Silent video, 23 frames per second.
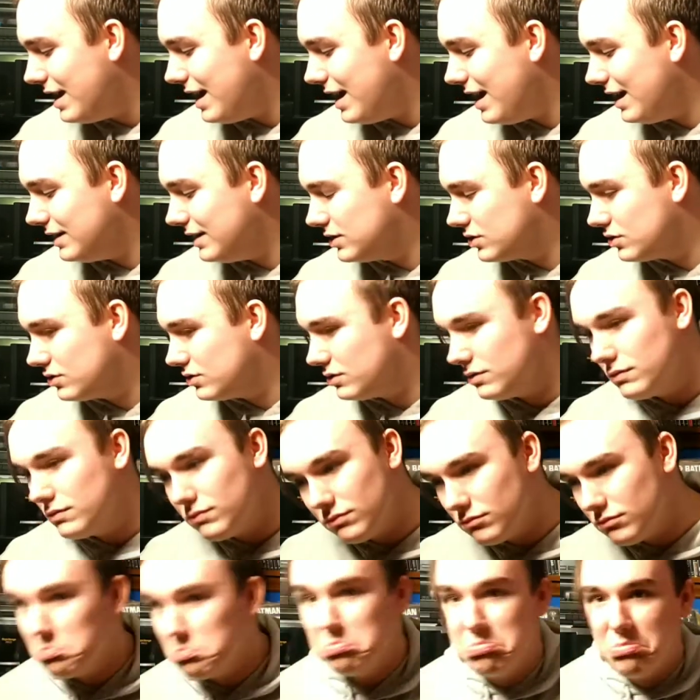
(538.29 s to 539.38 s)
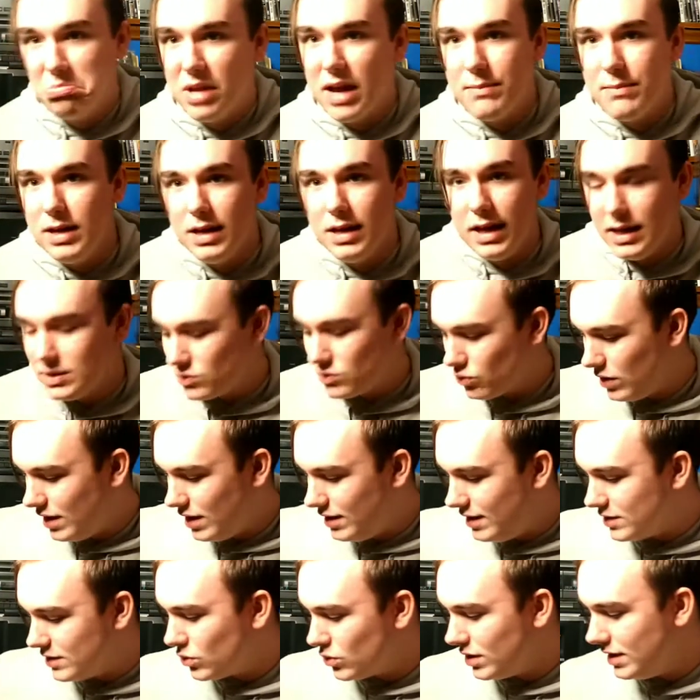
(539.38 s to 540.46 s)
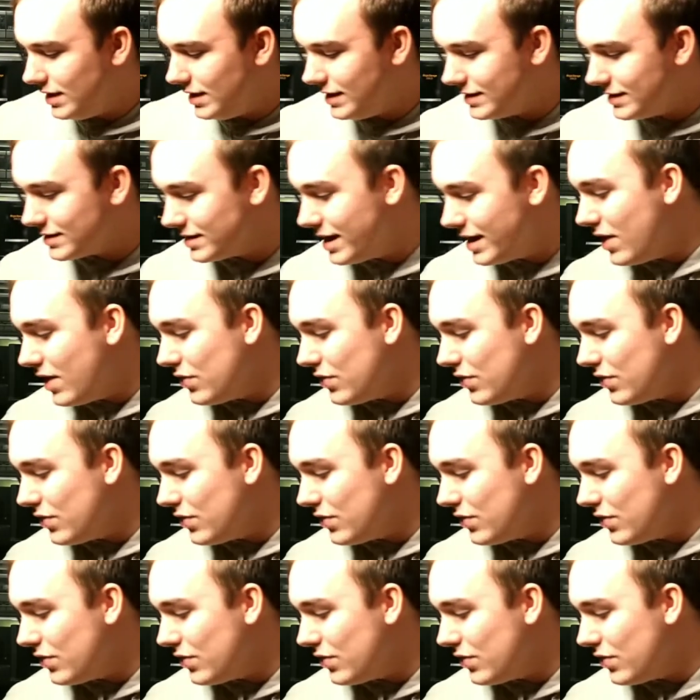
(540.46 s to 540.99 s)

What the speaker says: it is what it is.